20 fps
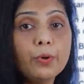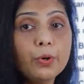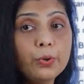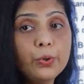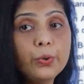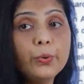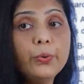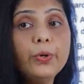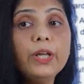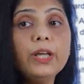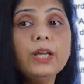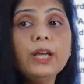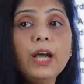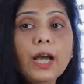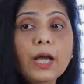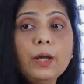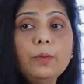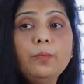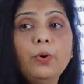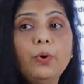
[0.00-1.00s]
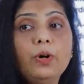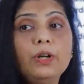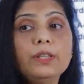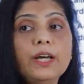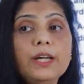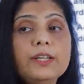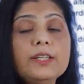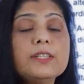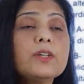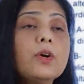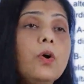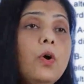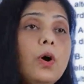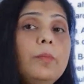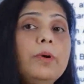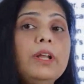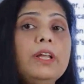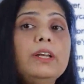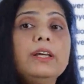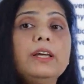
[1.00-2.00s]
protruding eyeball, that is
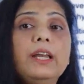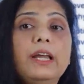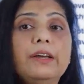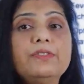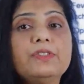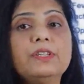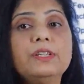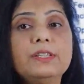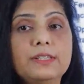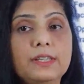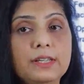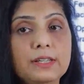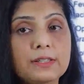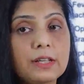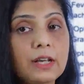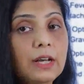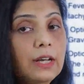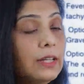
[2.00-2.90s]
common in Graves' disease.